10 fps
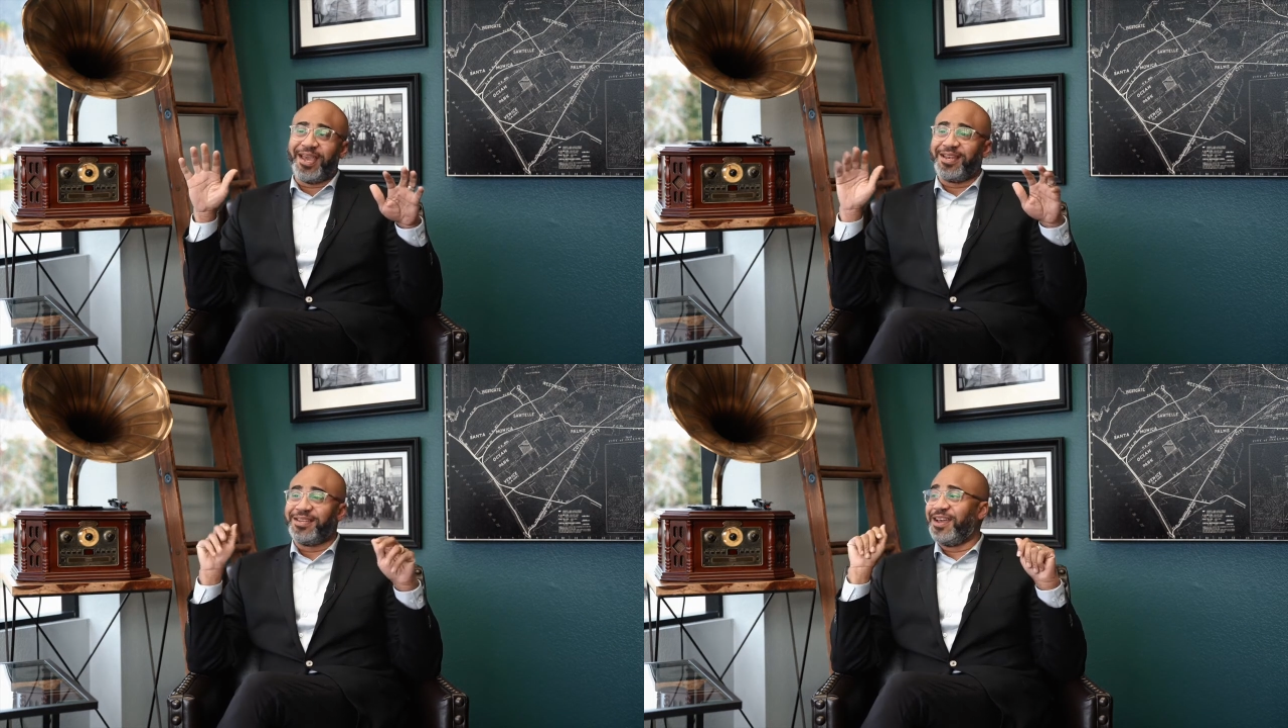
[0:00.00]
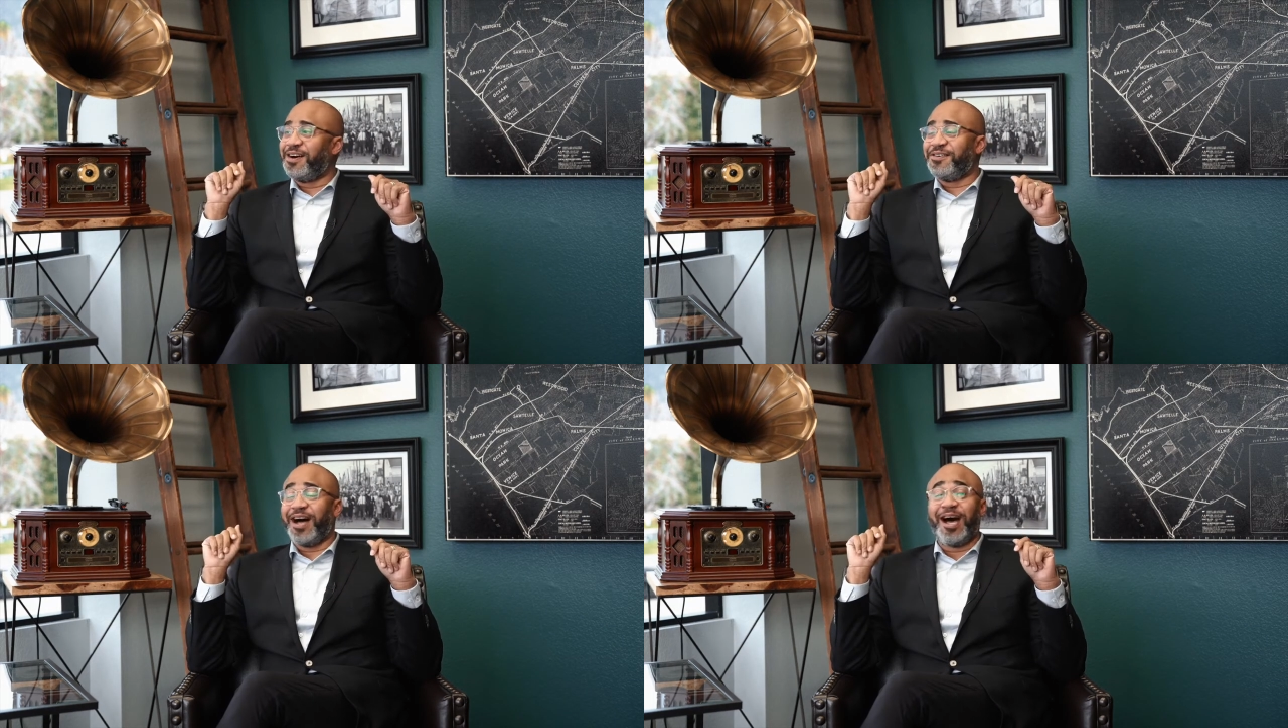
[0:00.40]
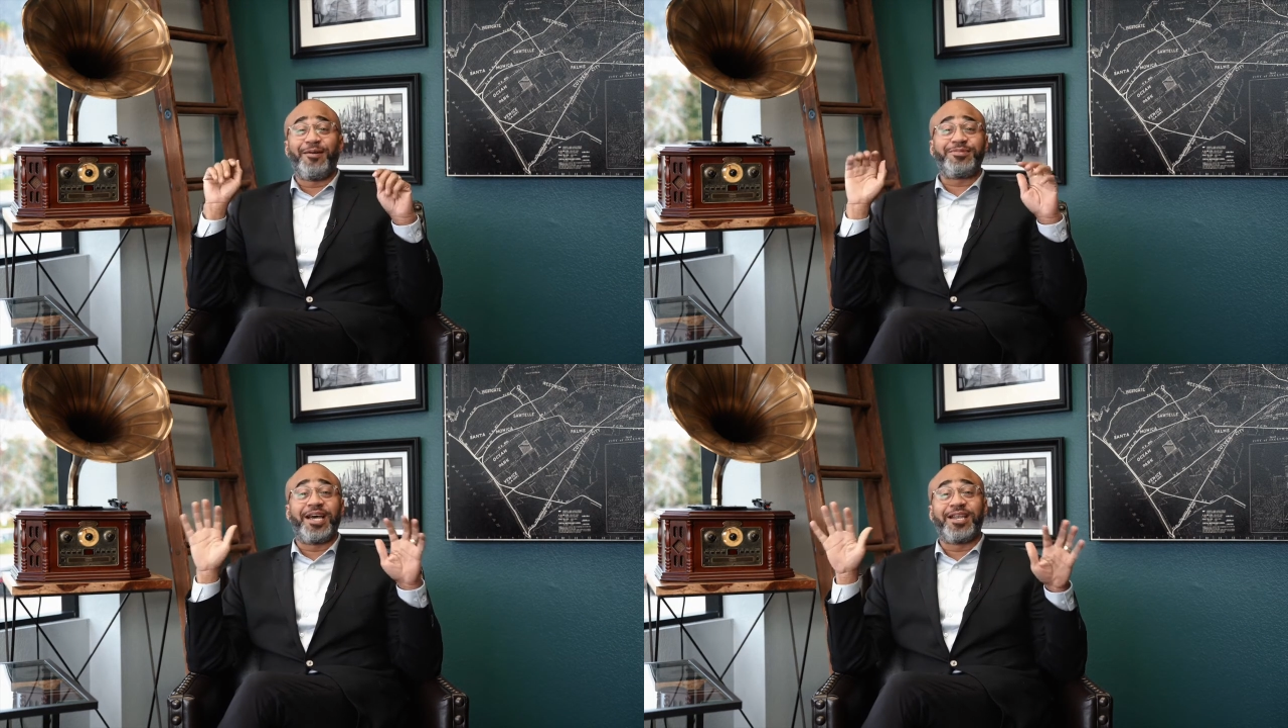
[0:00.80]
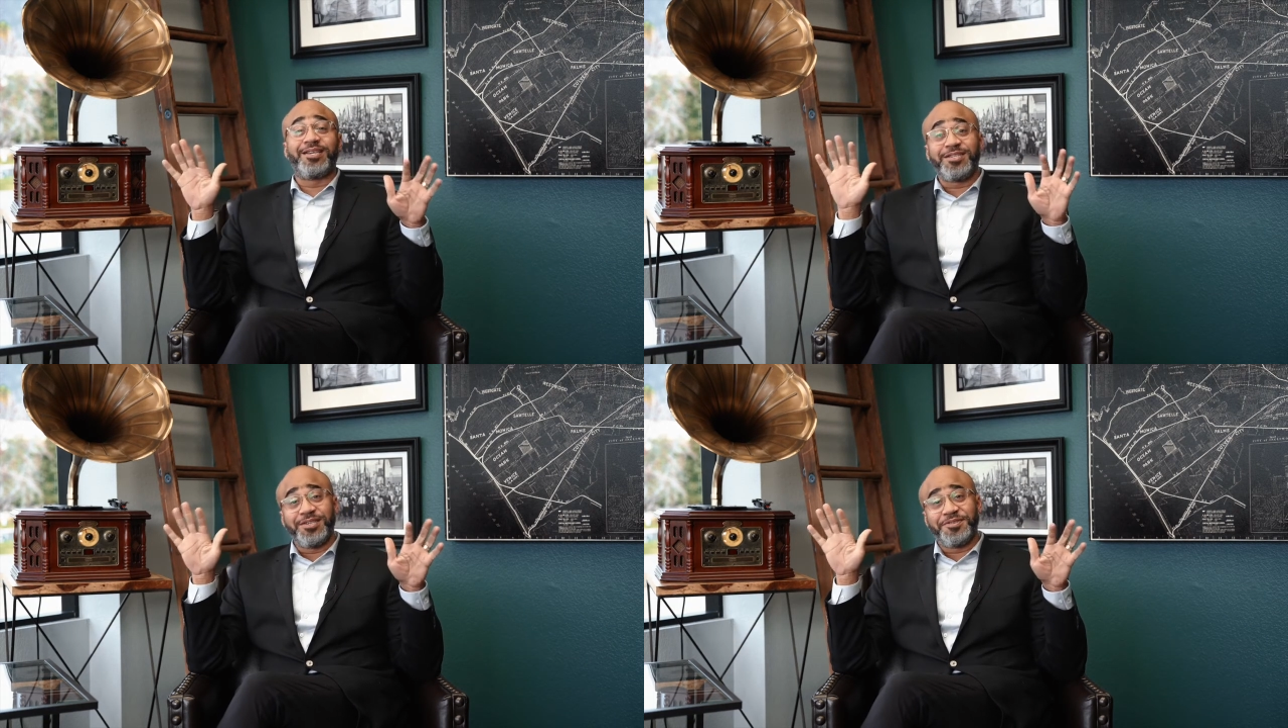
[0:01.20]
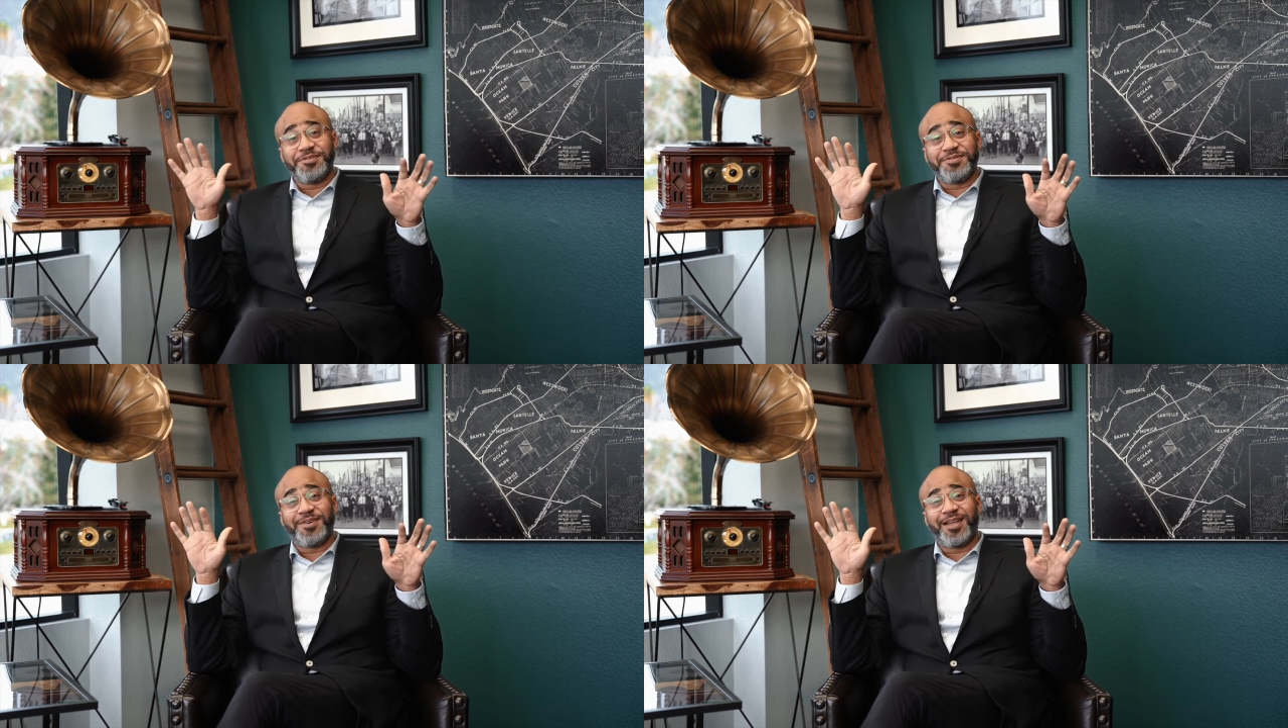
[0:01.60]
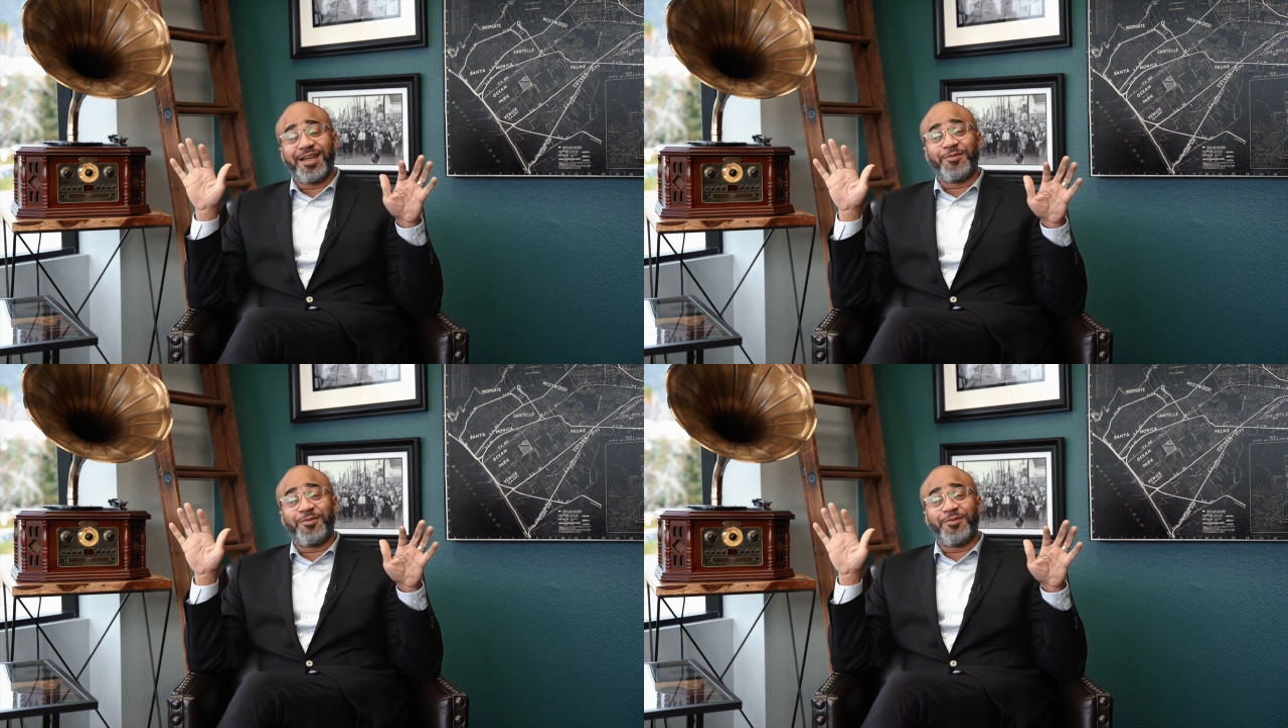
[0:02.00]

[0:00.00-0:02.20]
And yo, I'm telling you,